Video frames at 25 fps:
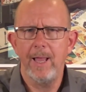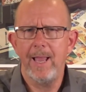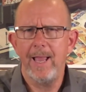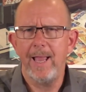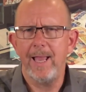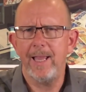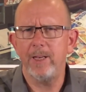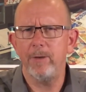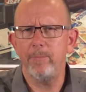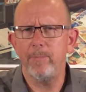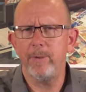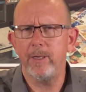
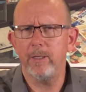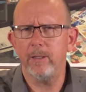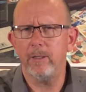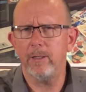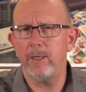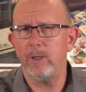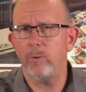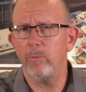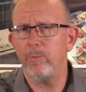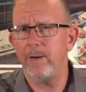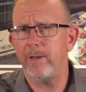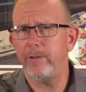And to be
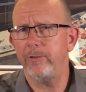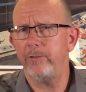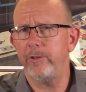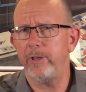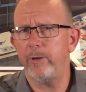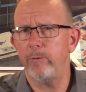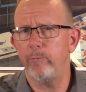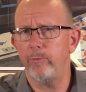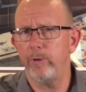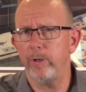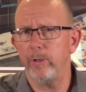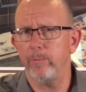clear, when I
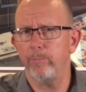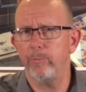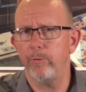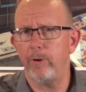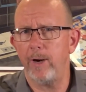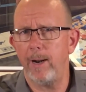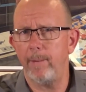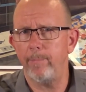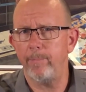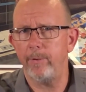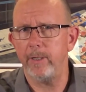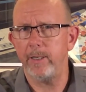say real
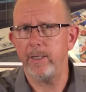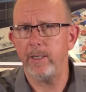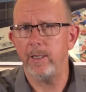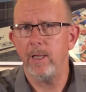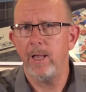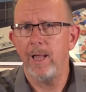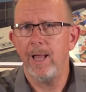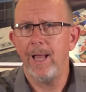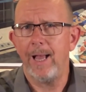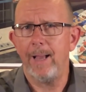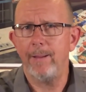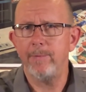property,
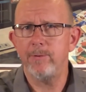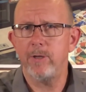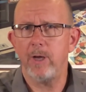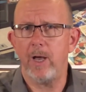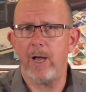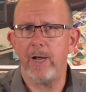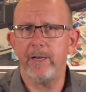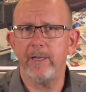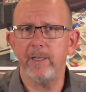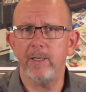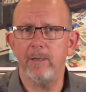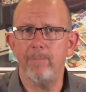I'm
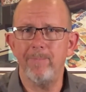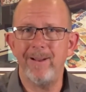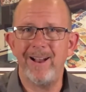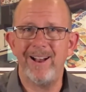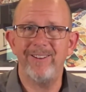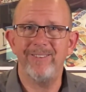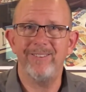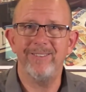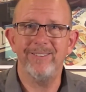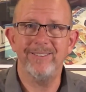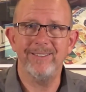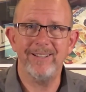talking
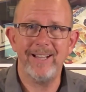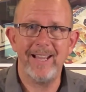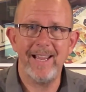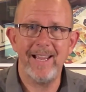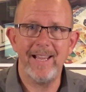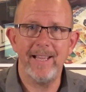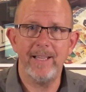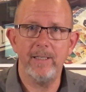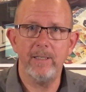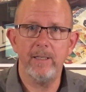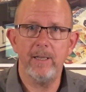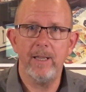about
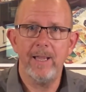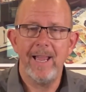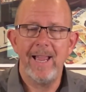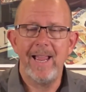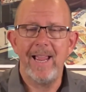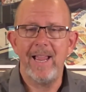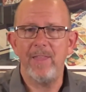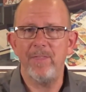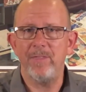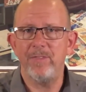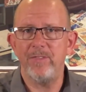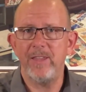land
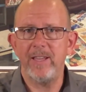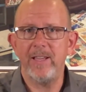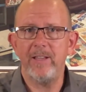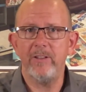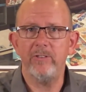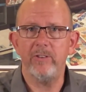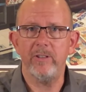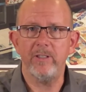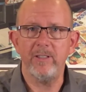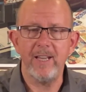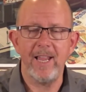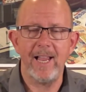and
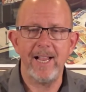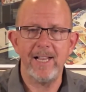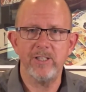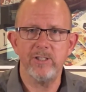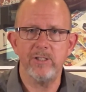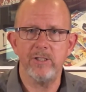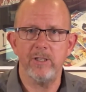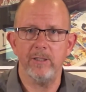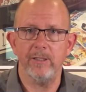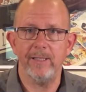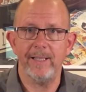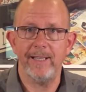things
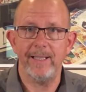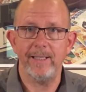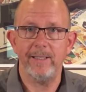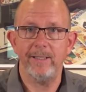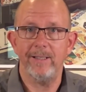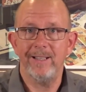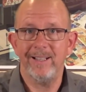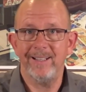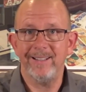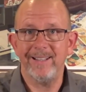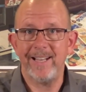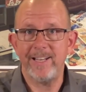attached to land,
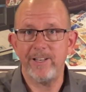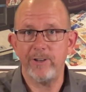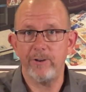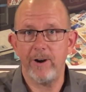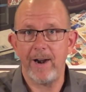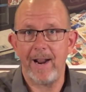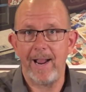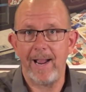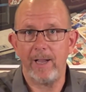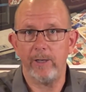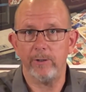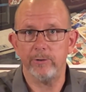like your
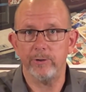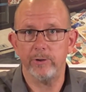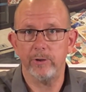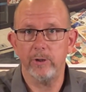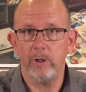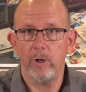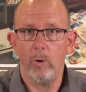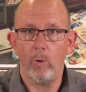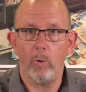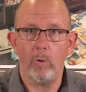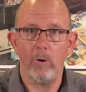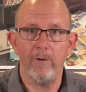house
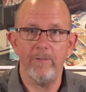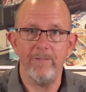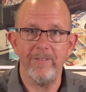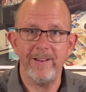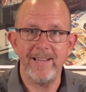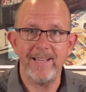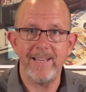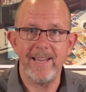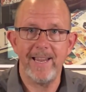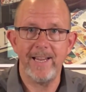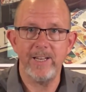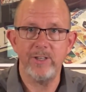or a
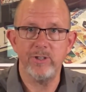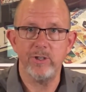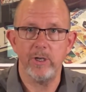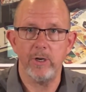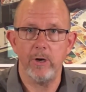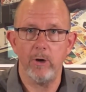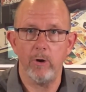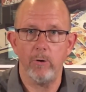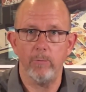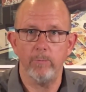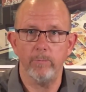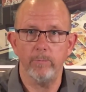vacation
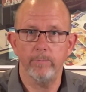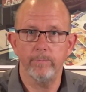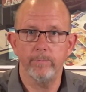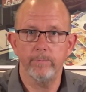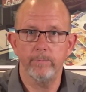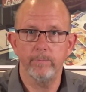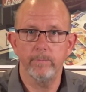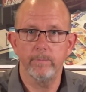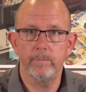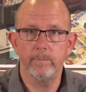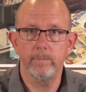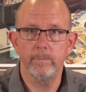home.
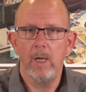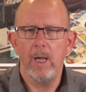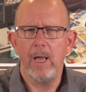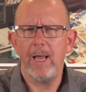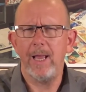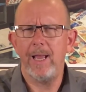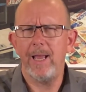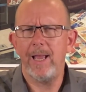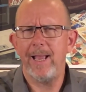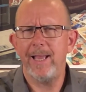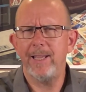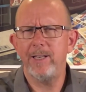
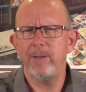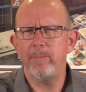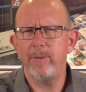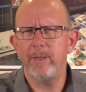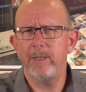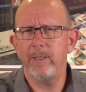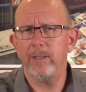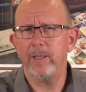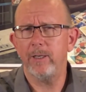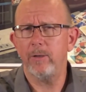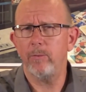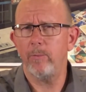And to be
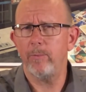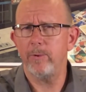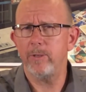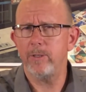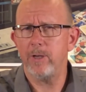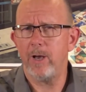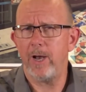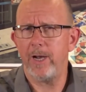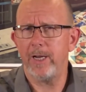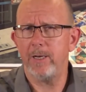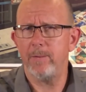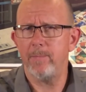clear, when we're
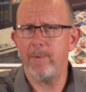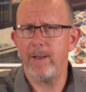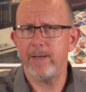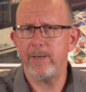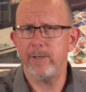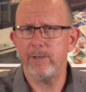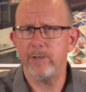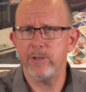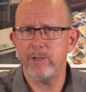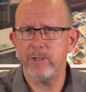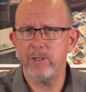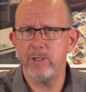talking about
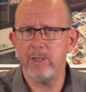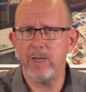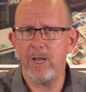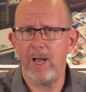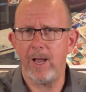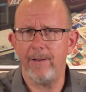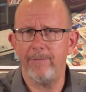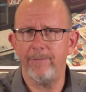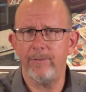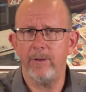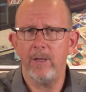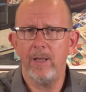your
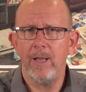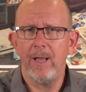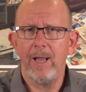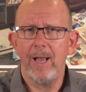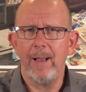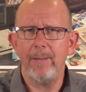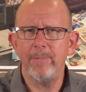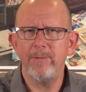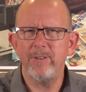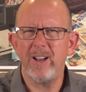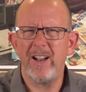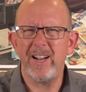stuff,
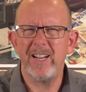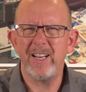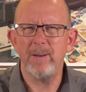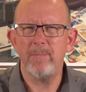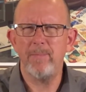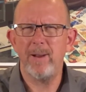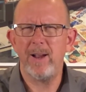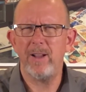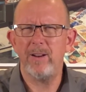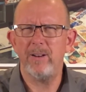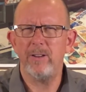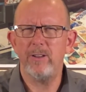I'm talking
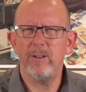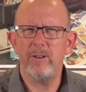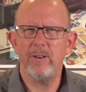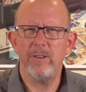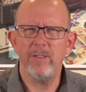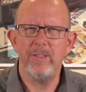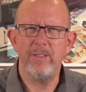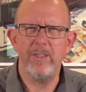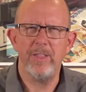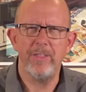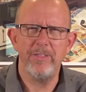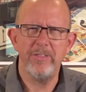about
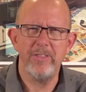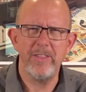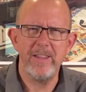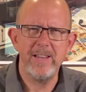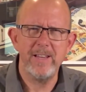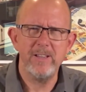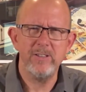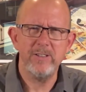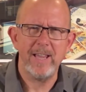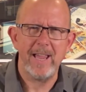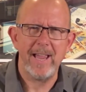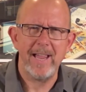the
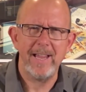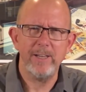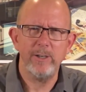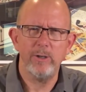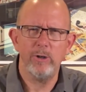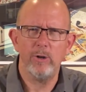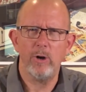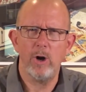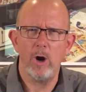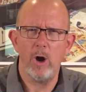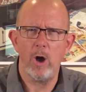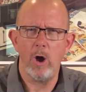things at
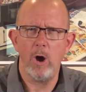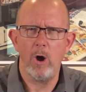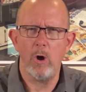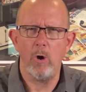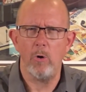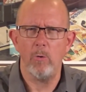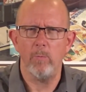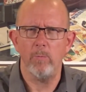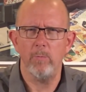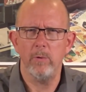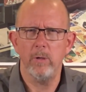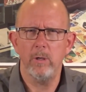your
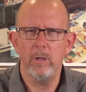home,